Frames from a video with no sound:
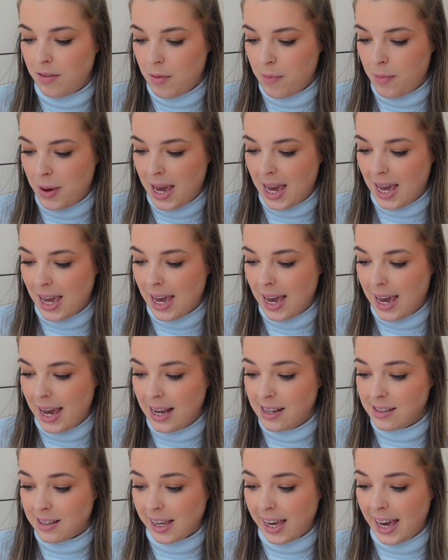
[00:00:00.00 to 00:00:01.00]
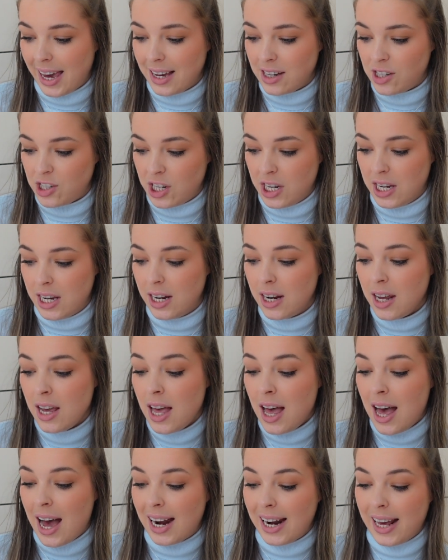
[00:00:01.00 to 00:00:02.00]
for me is kitchen.
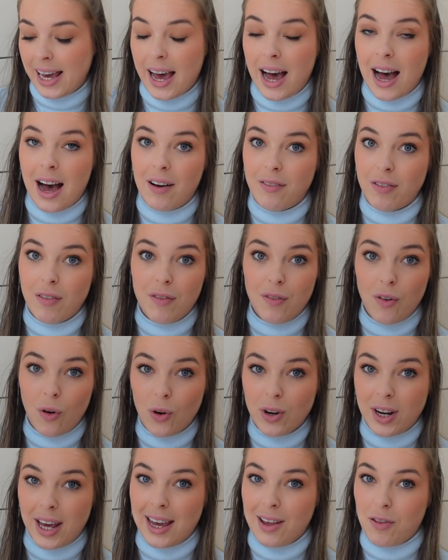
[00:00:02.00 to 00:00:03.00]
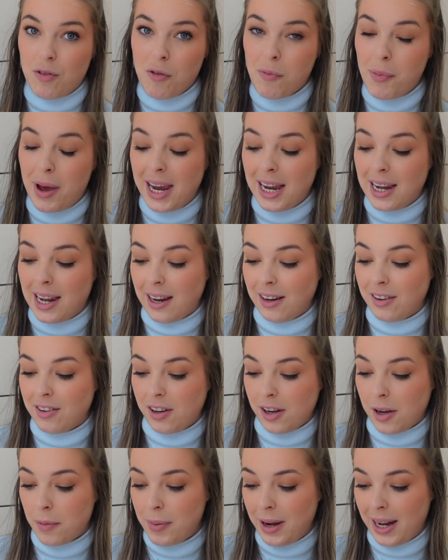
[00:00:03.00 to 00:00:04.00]
I have 4 days remaining to
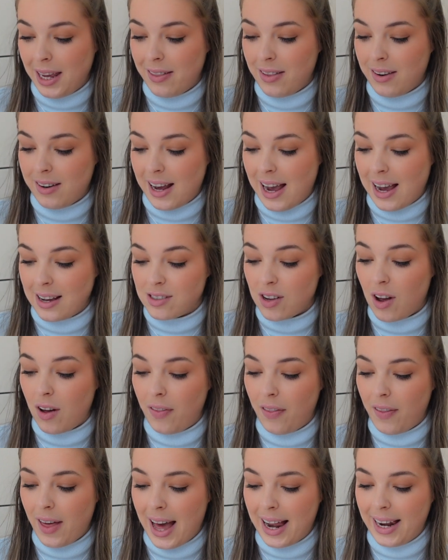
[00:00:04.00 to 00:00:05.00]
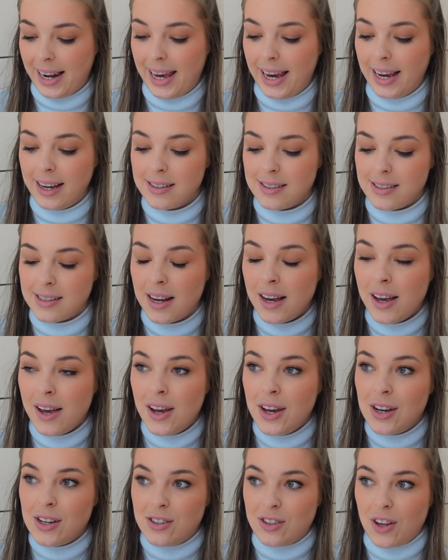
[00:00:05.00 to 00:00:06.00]
complete the task on that list.
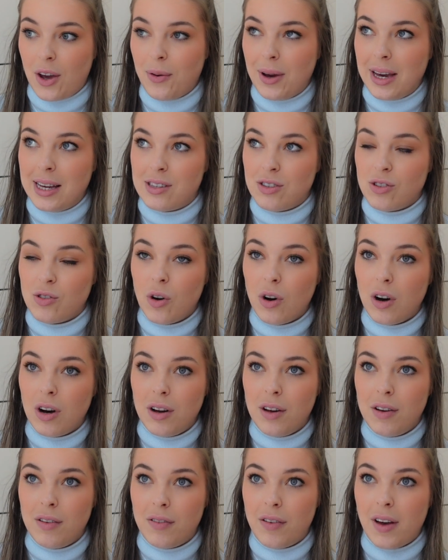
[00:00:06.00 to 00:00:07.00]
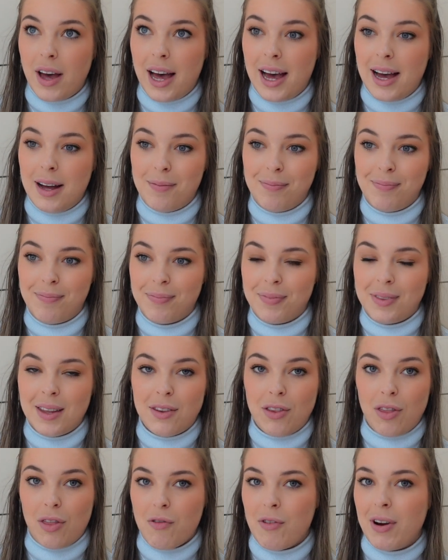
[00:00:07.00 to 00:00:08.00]
So it's sort of,
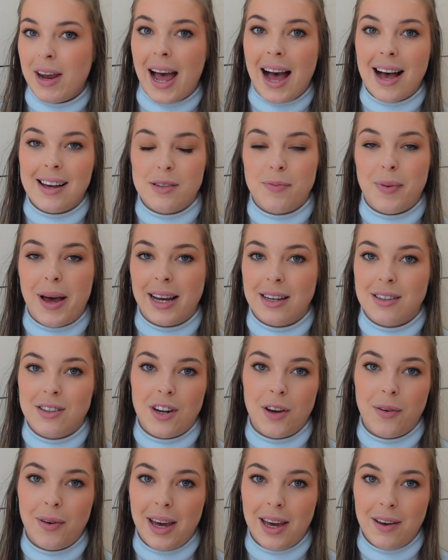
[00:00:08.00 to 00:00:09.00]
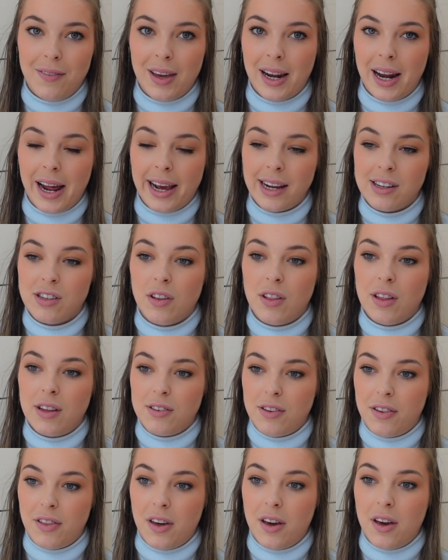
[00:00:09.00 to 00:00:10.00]
there's three aspects to it, if you like. So
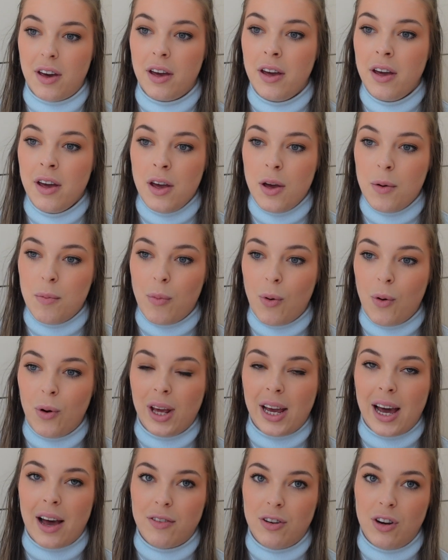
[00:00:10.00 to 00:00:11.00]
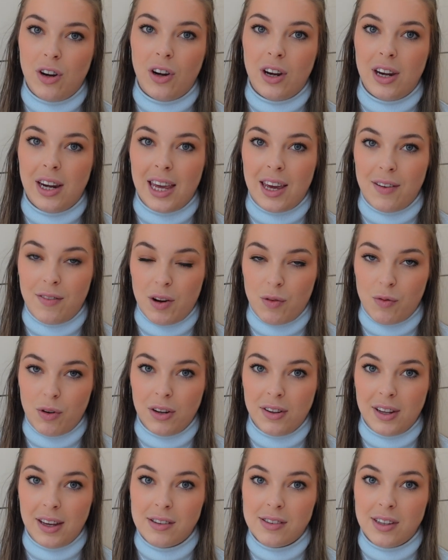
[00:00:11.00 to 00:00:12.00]
there's the morning, afternoon, evening
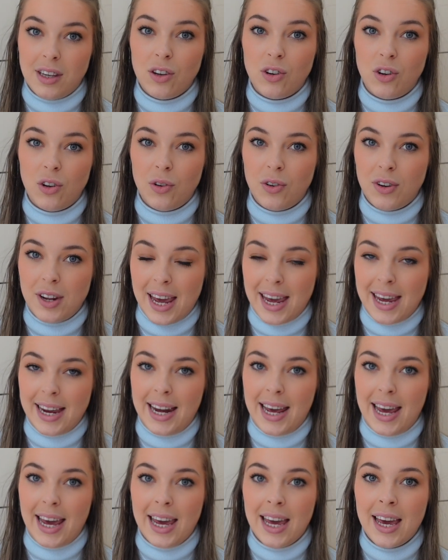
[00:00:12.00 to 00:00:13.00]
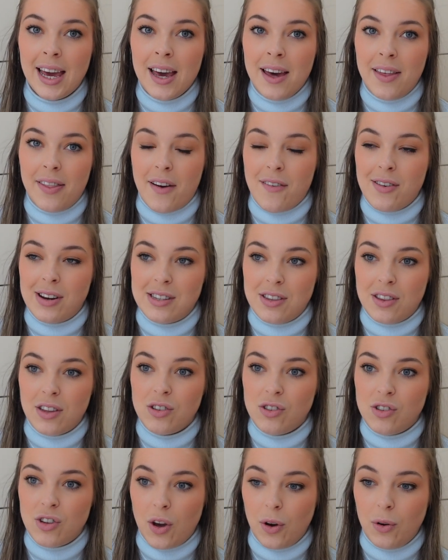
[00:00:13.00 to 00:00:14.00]
routines that you do daily. There is
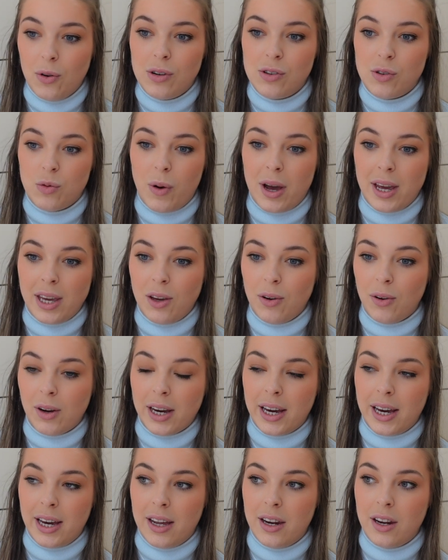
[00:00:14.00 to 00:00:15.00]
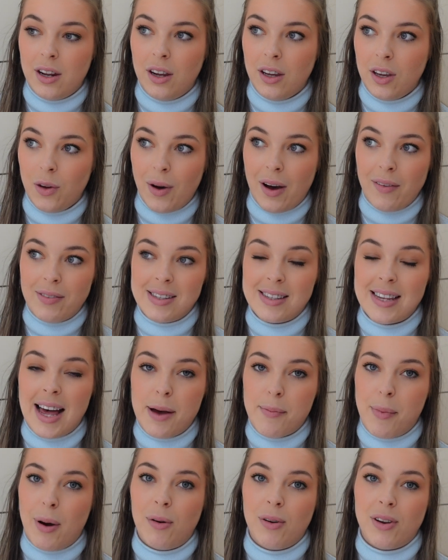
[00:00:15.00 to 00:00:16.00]
the zones where you have a
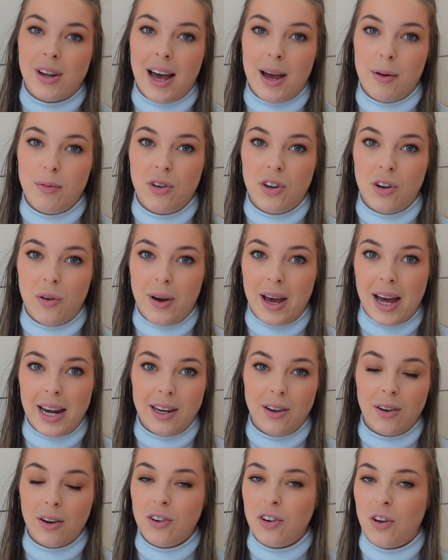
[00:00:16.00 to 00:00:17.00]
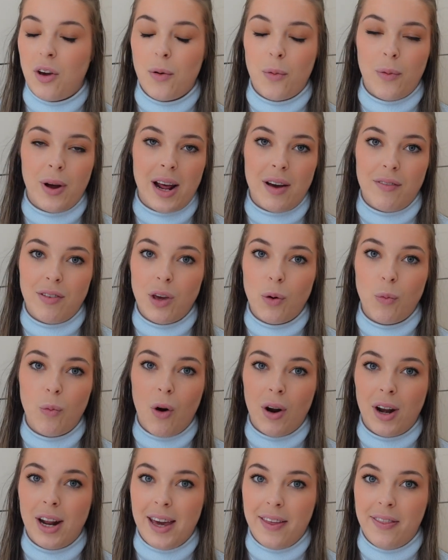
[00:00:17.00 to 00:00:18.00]
set amount of time to do it and you can do it whenever you
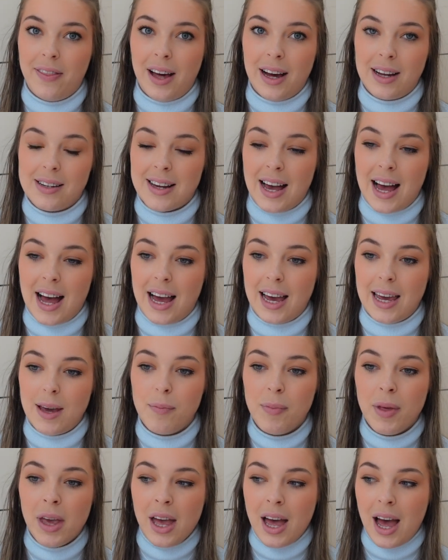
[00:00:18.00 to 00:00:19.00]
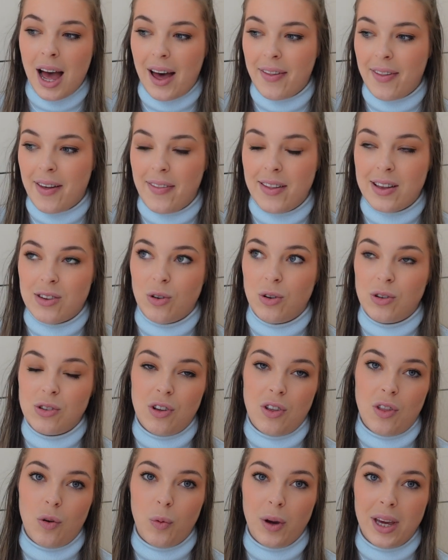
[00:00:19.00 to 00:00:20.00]
want in that time. And then there's
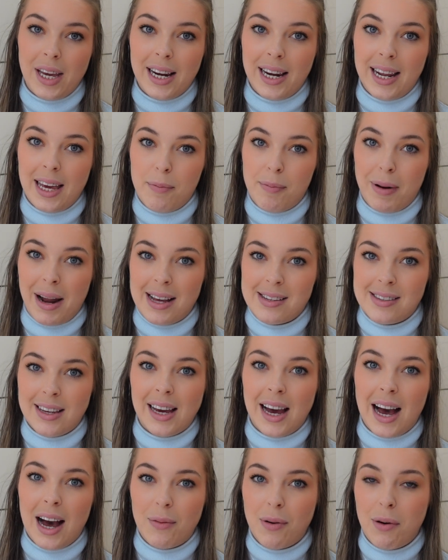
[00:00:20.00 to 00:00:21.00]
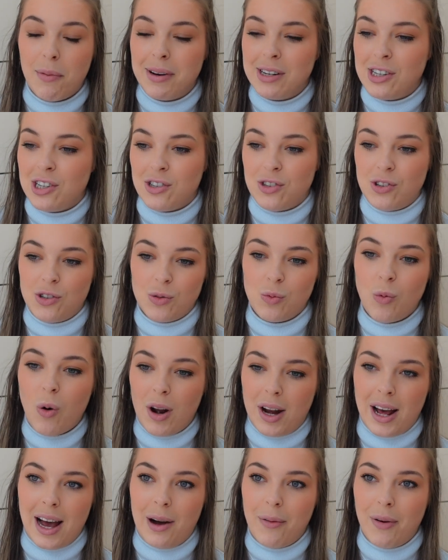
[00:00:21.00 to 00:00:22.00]
also the weekly blessing hour, which is just
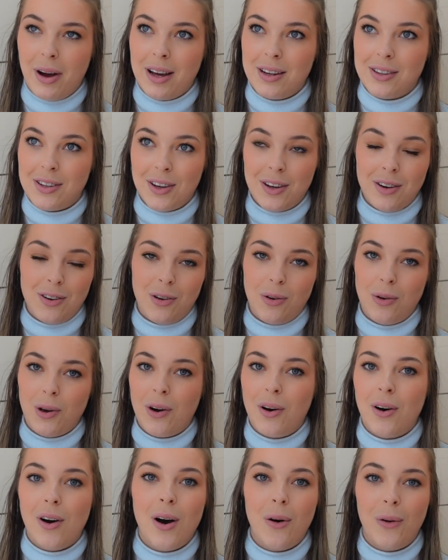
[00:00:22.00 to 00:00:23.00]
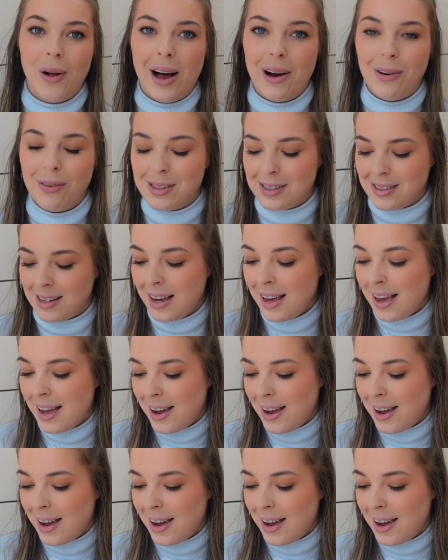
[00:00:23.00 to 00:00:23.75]
1 hour to do your whole house